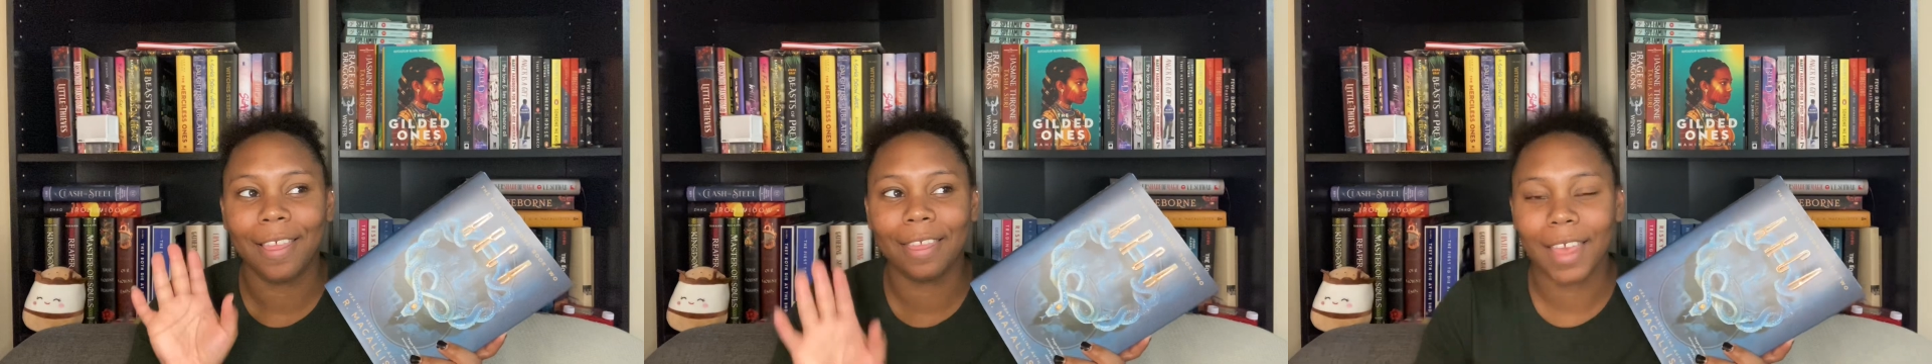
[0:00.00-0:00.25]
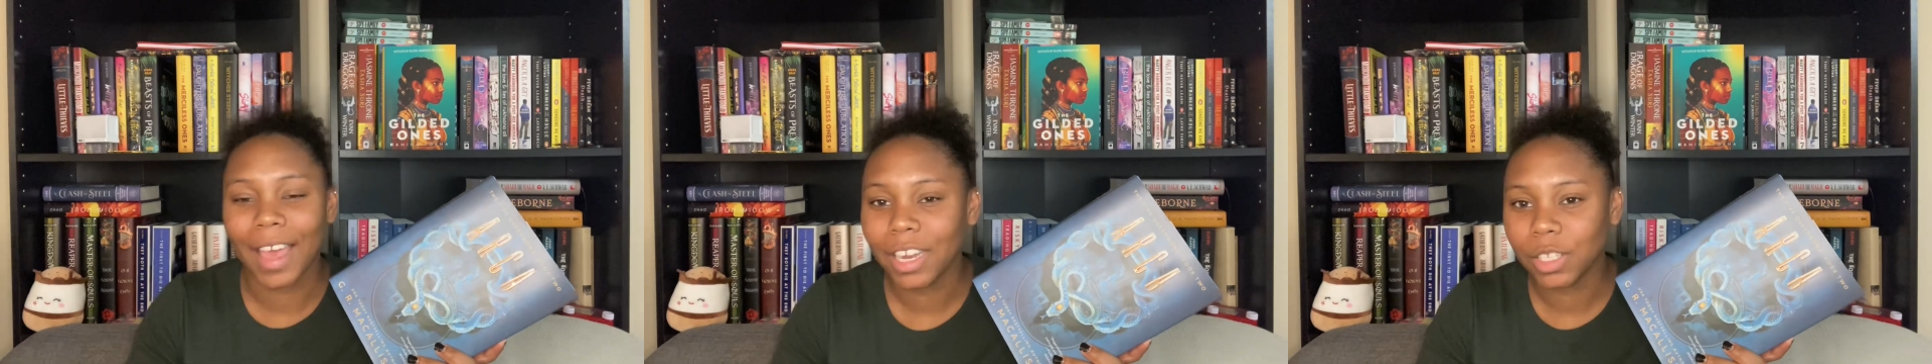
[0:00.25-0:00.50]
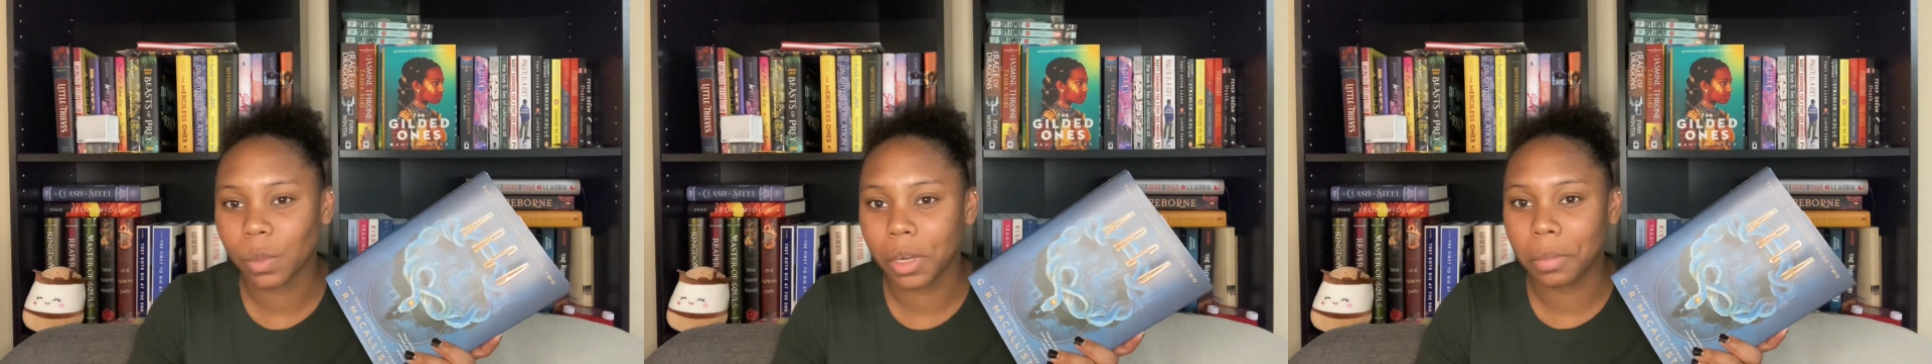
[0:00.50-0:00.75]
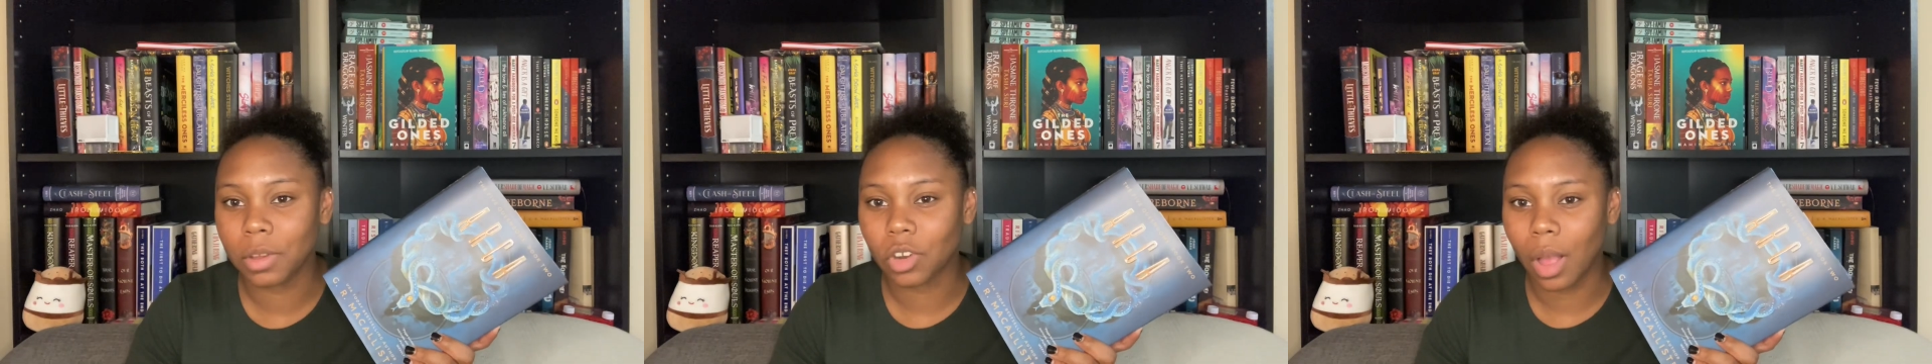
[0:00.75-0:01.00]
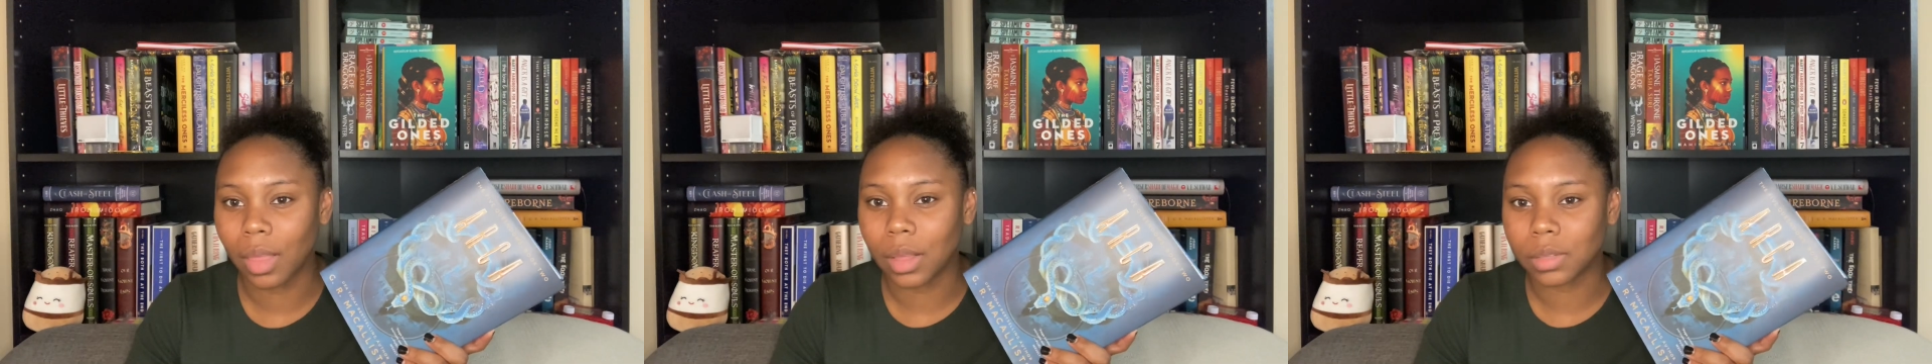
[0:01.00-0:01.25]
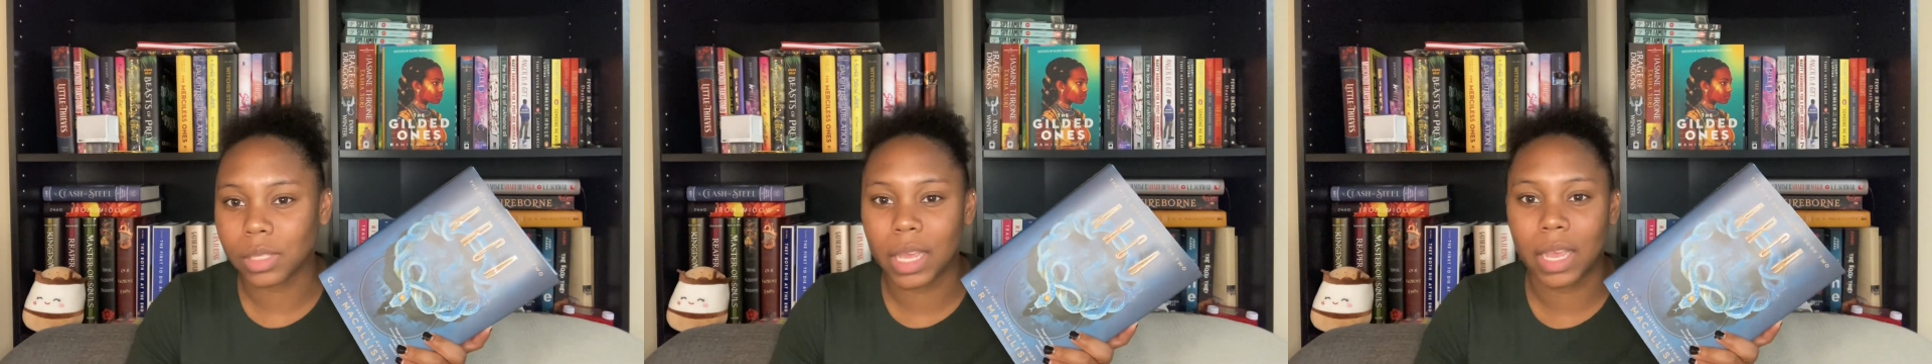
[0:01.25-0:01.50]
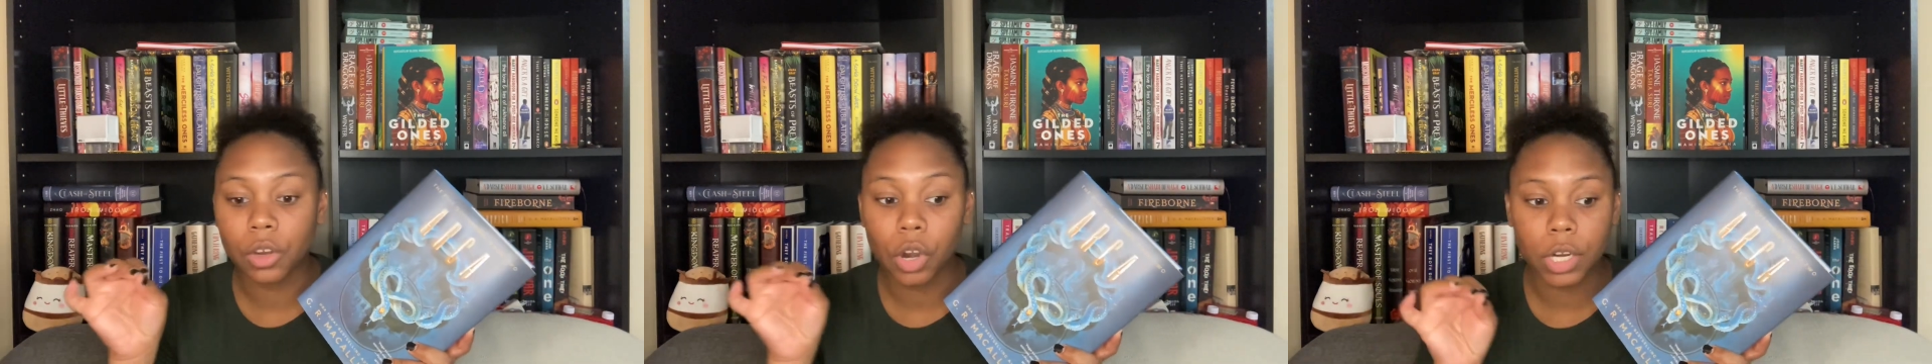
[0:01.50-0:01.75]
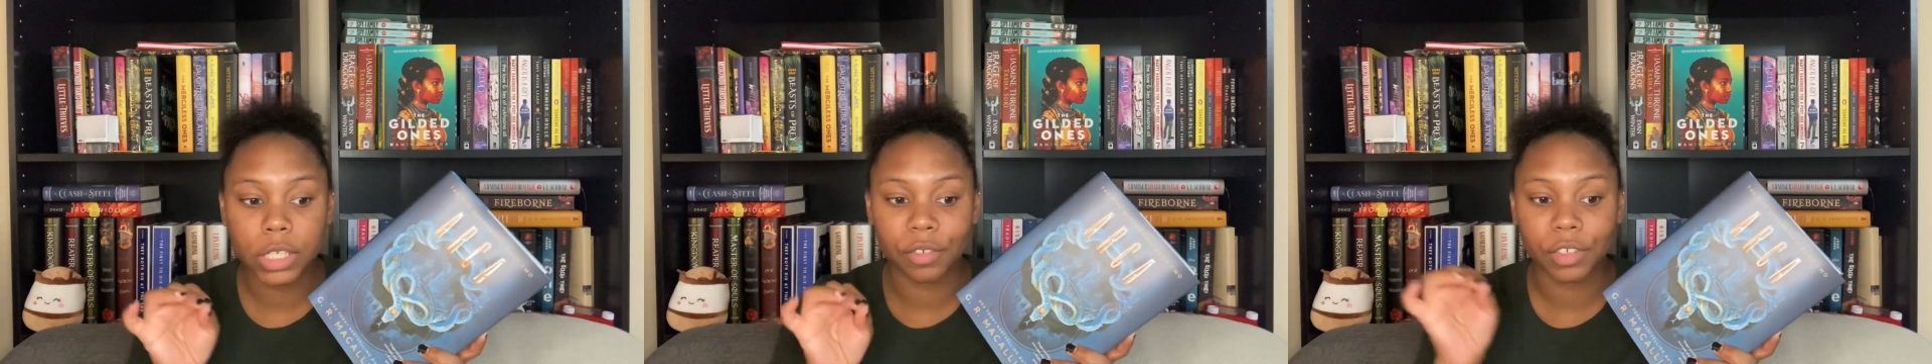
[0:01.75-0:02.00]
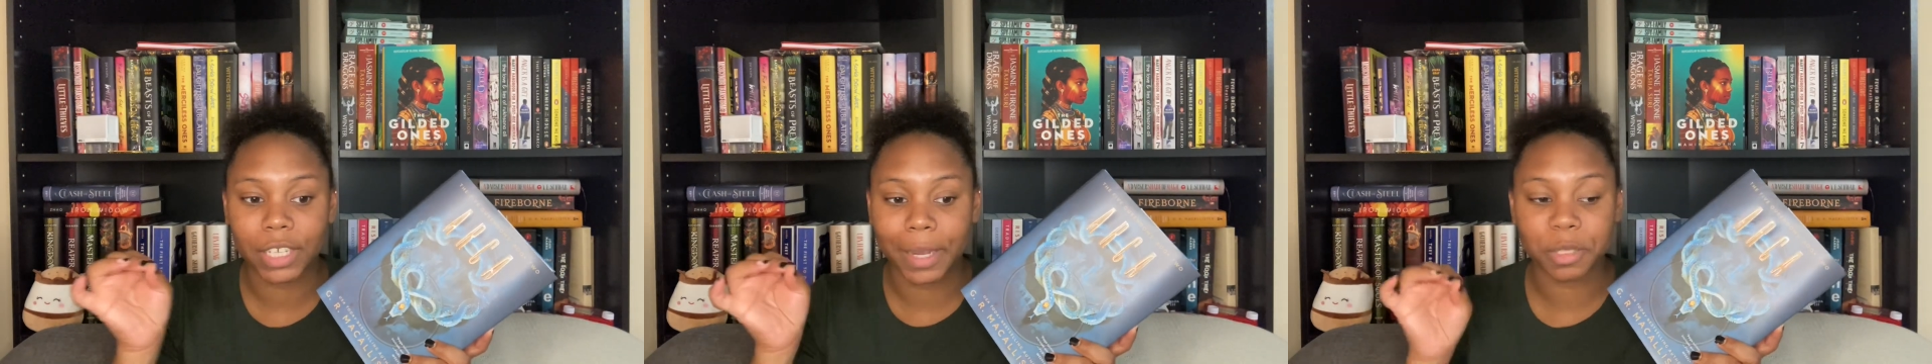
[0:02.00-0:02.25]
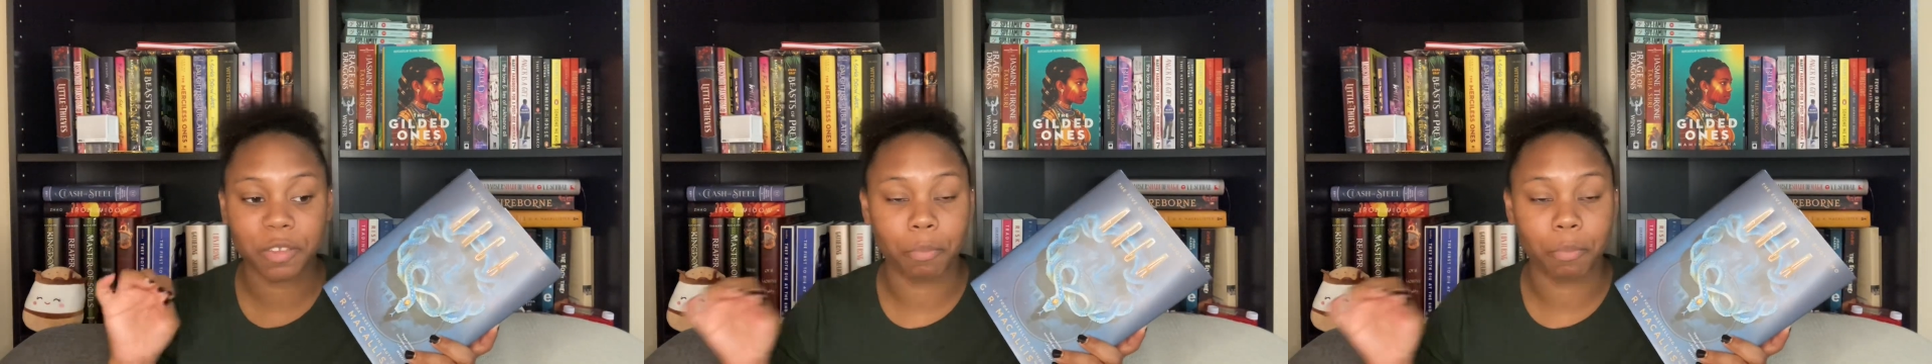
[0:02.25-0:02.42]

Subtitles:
That is pretty much all I'll say. There are different types